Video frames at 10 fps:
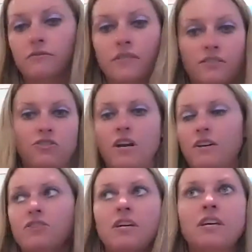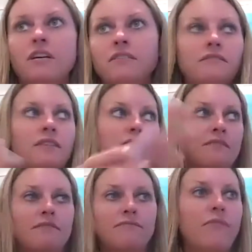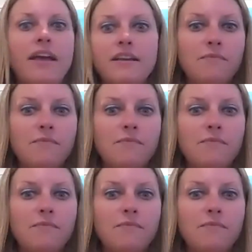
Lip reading: this judge doesn't like